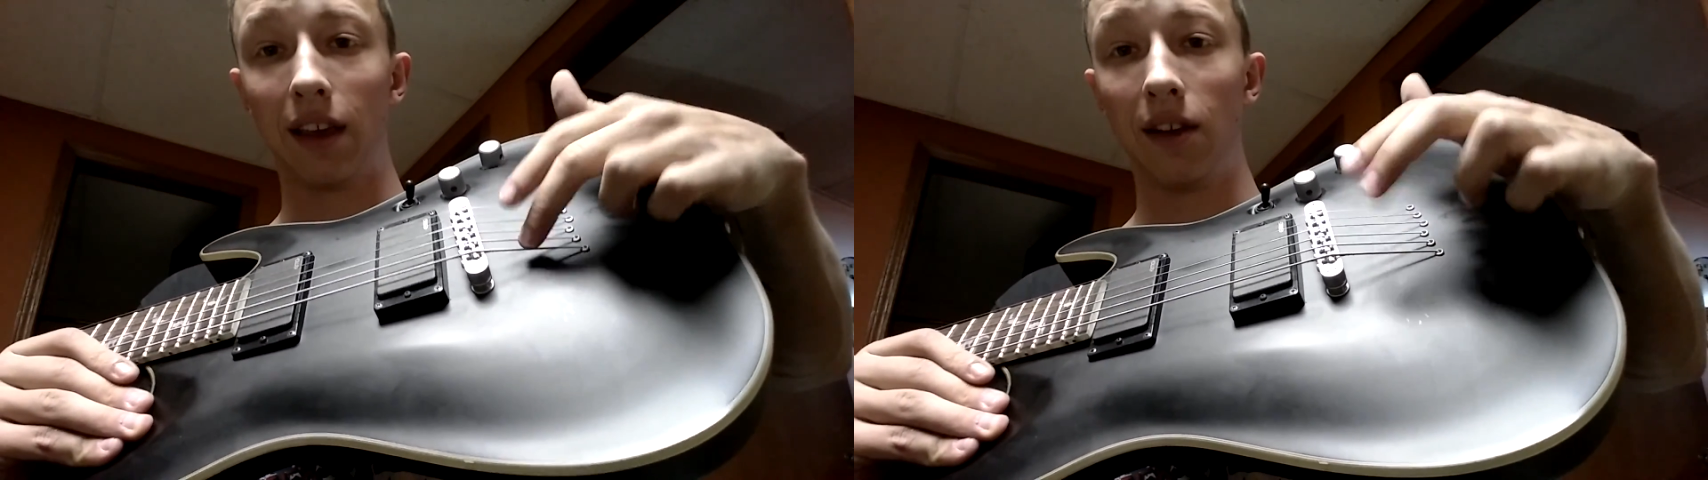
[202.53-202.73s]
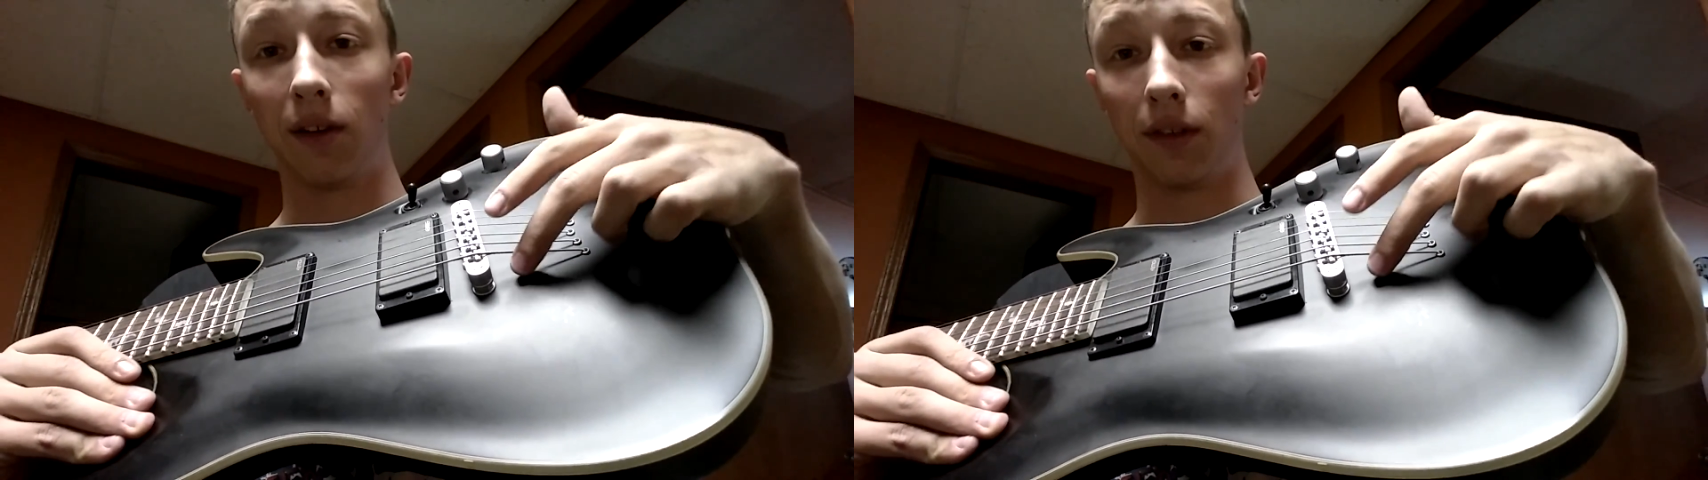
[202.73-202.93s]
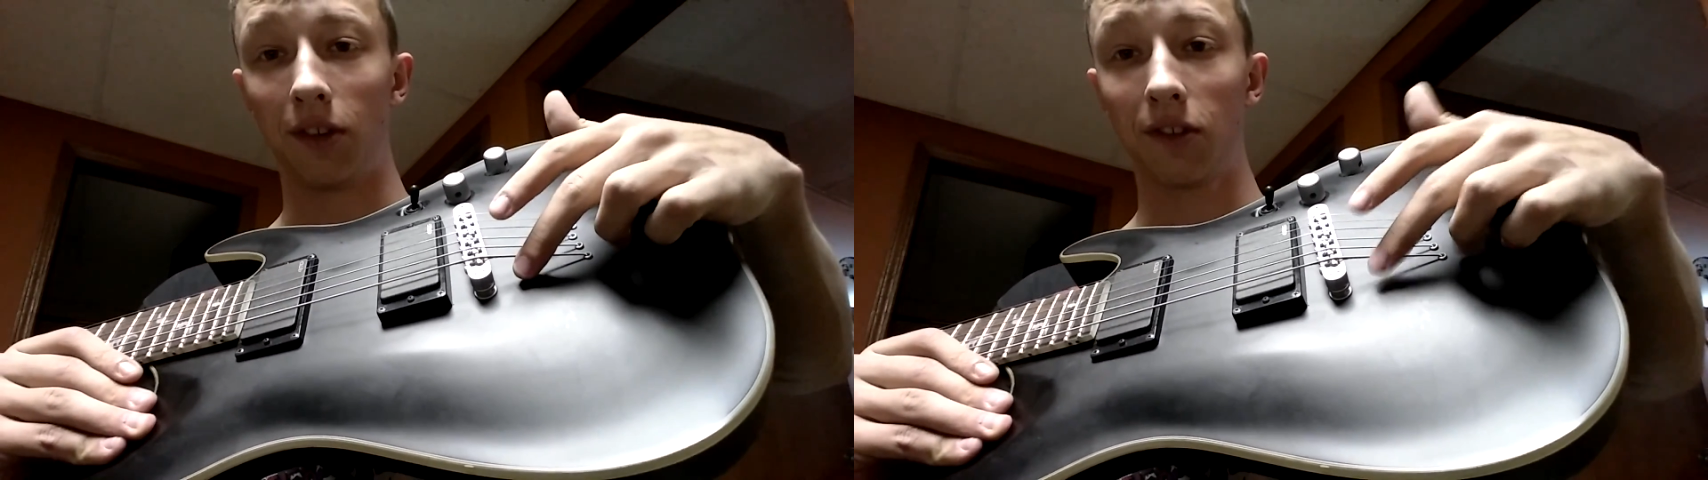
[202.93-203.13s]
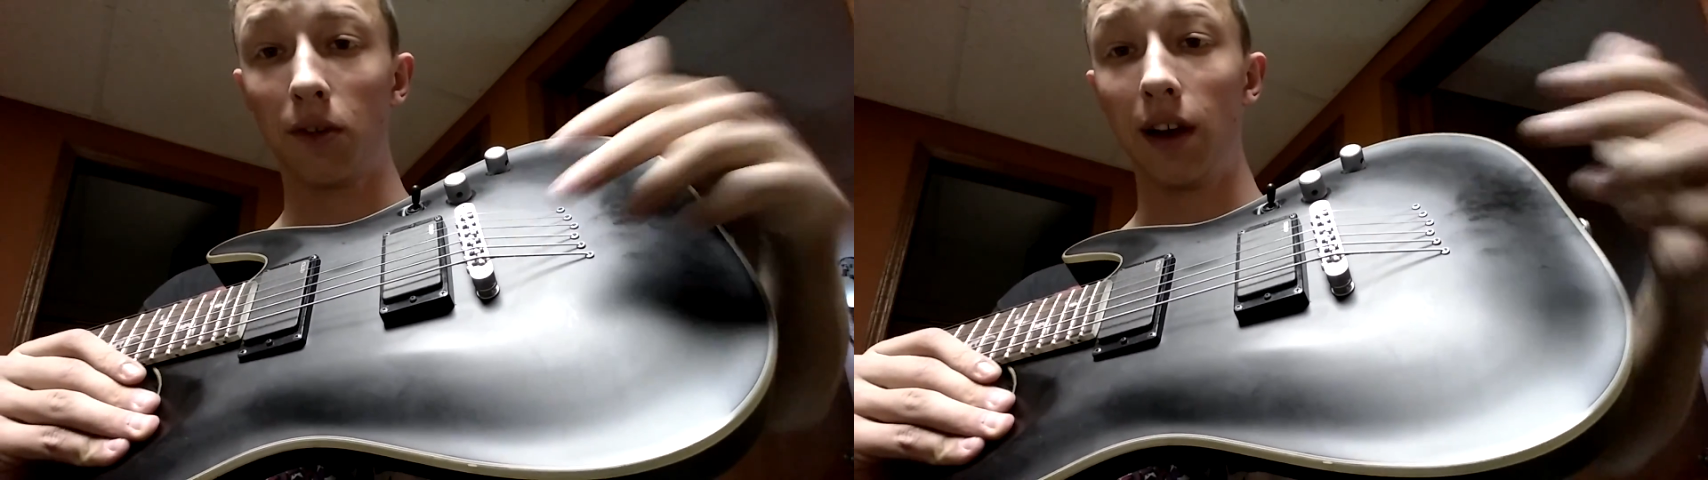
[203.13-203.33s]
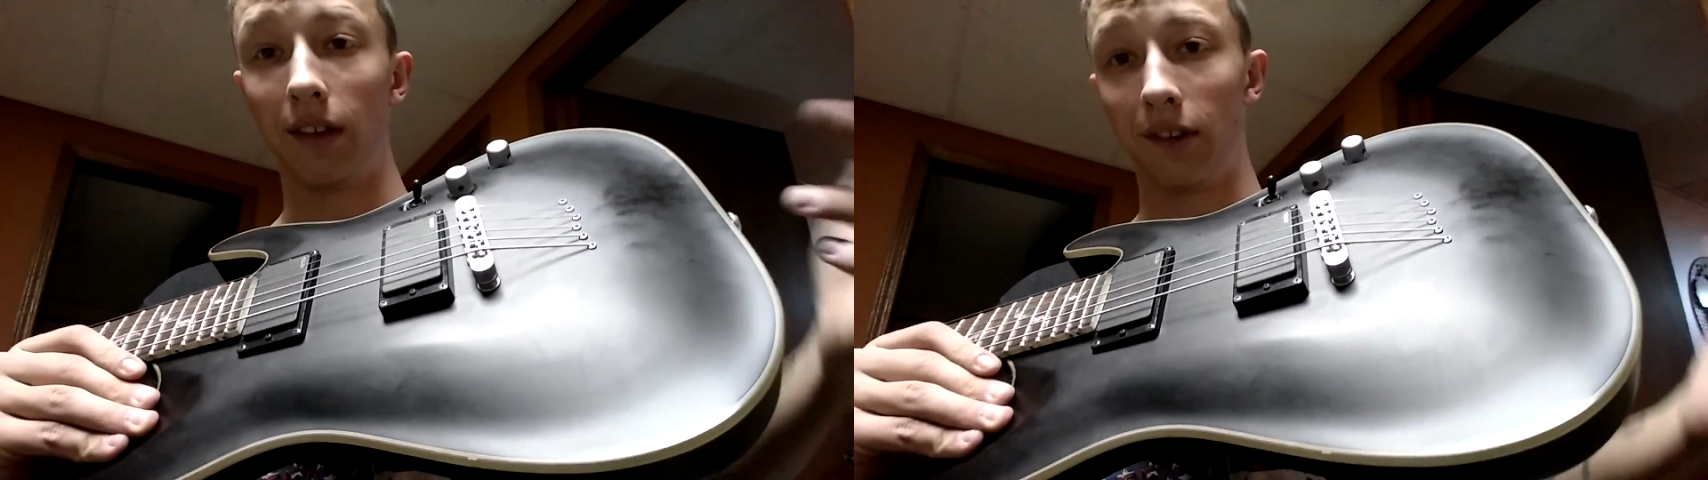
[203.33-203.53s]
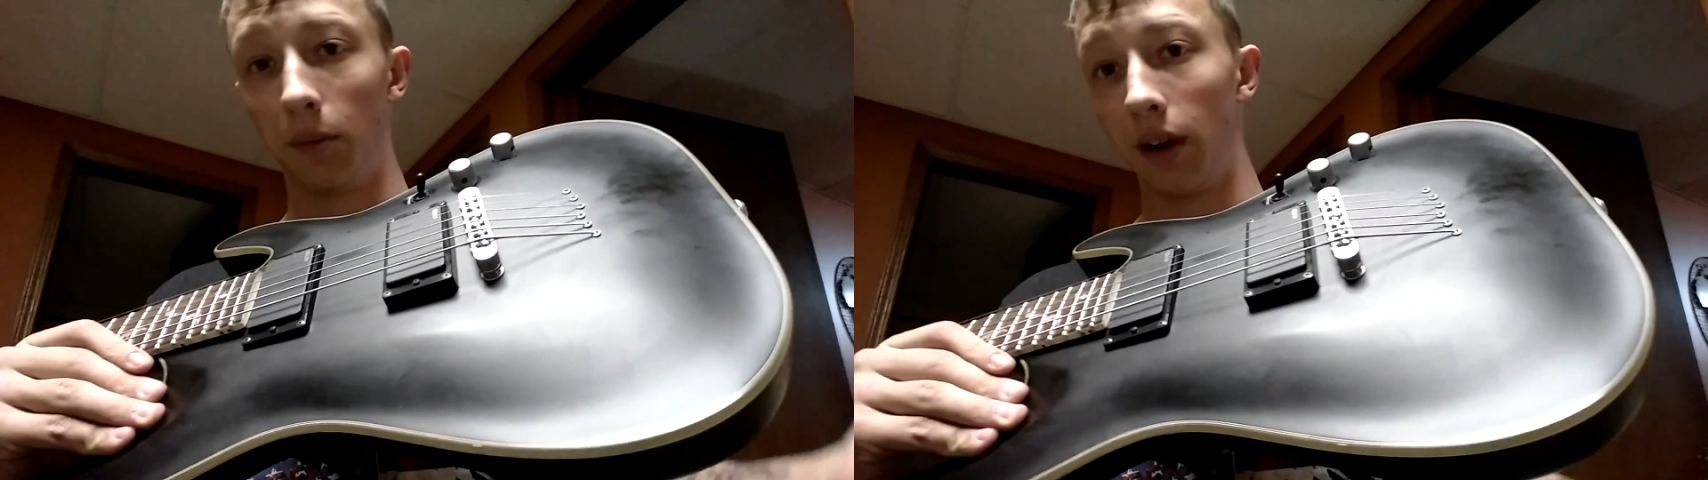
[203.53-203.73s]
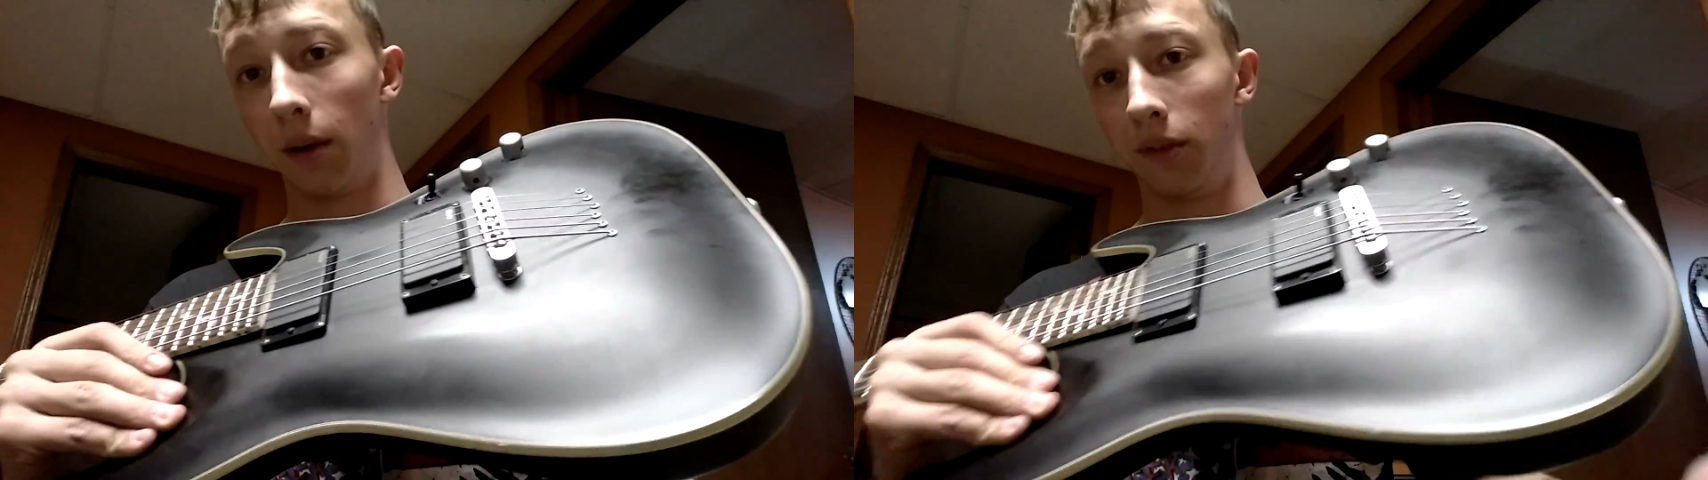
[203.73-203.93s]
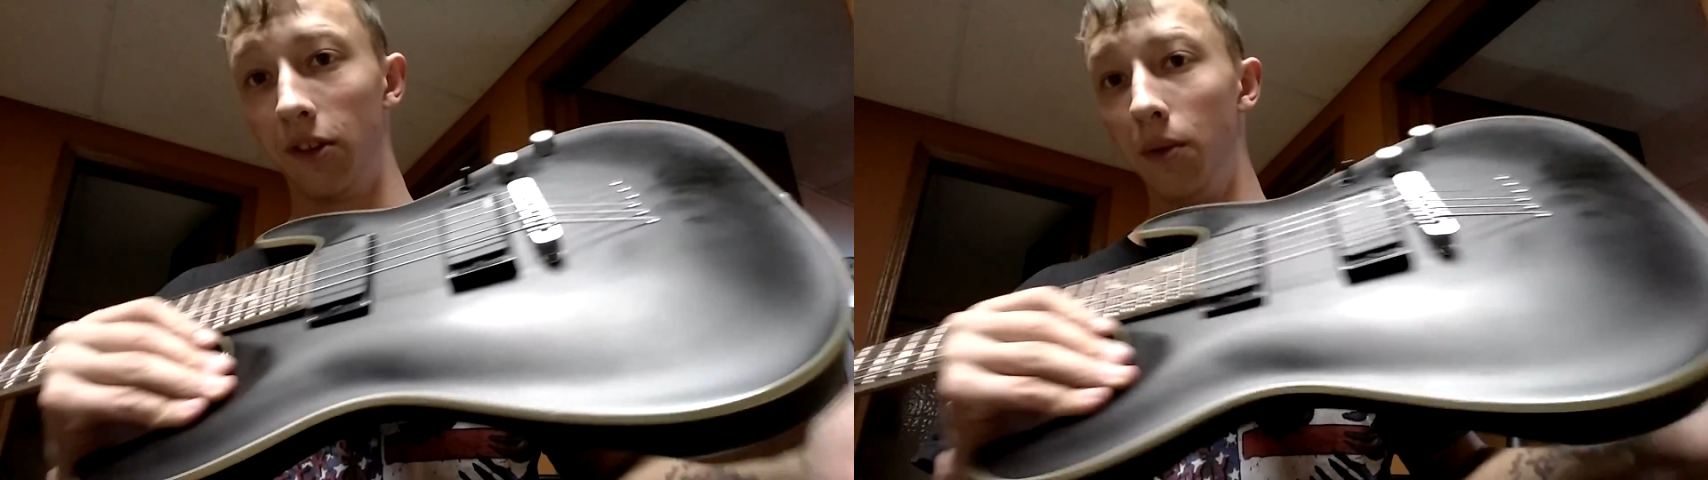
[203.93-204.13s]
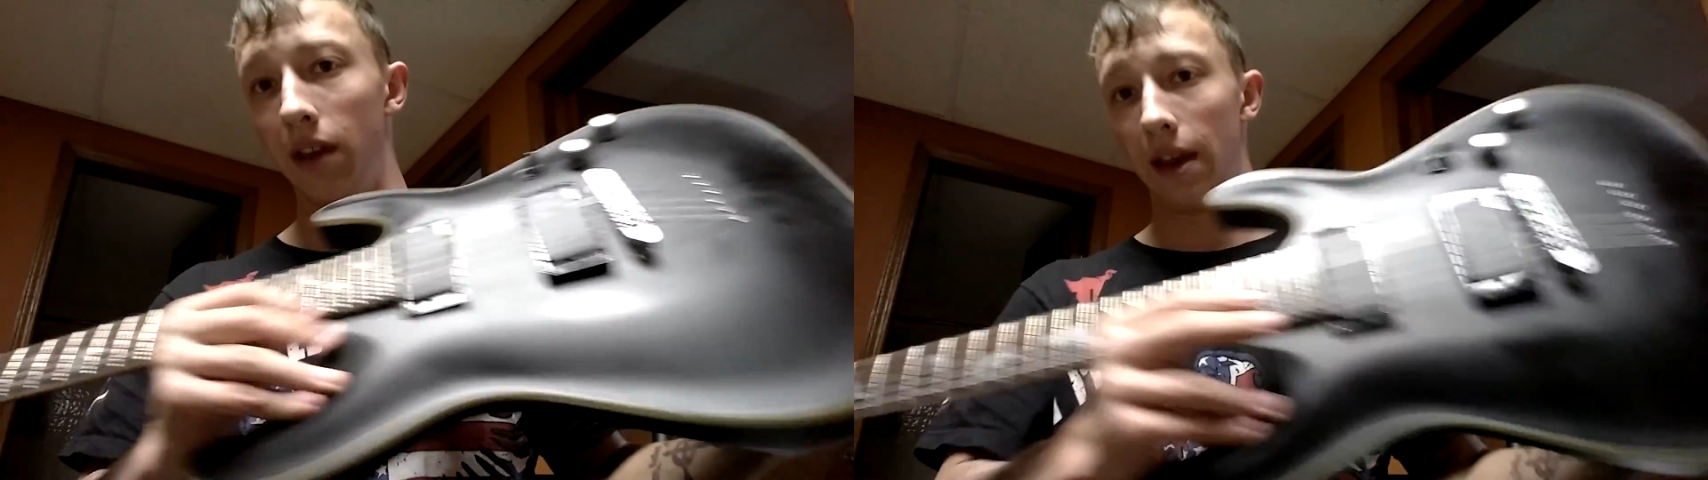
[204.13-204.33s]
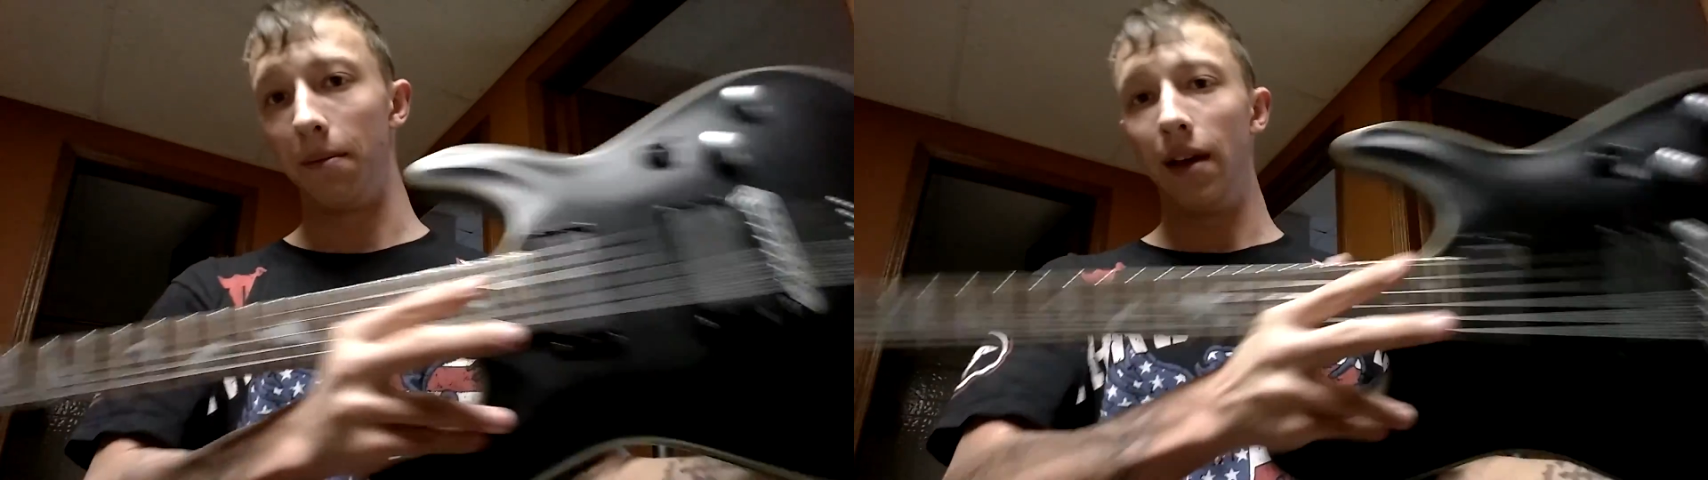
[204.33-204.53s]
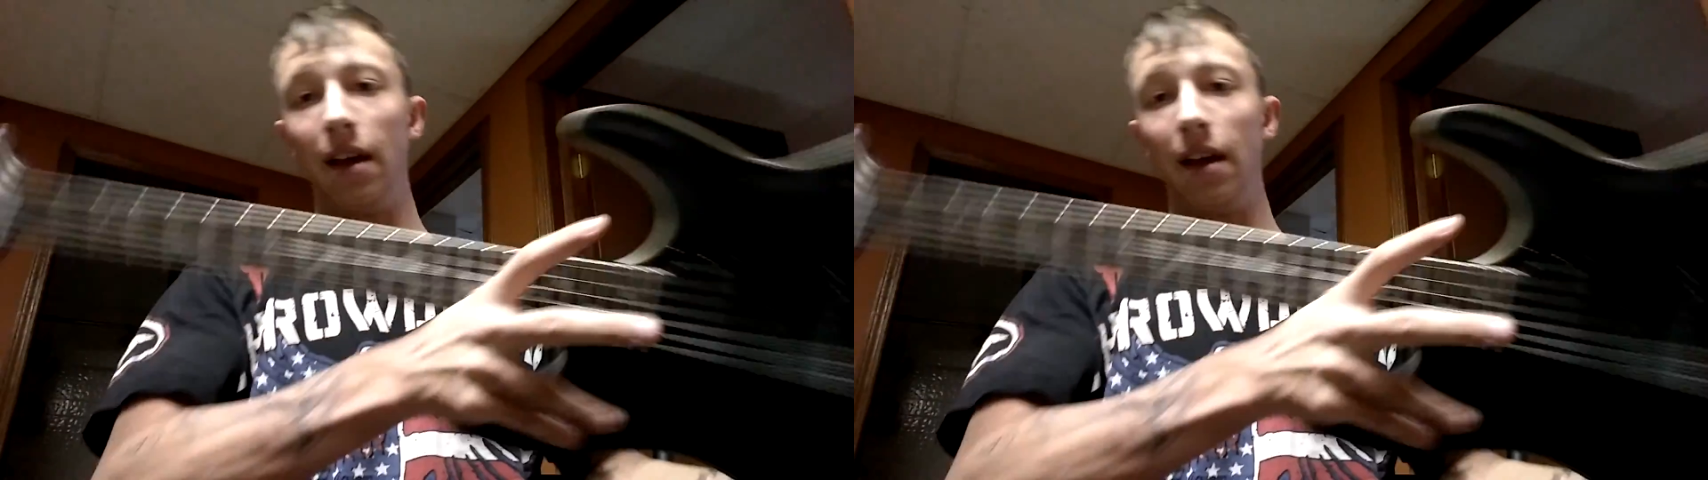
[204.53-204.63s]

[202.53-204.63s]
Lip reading: here on the strings while I was doing it.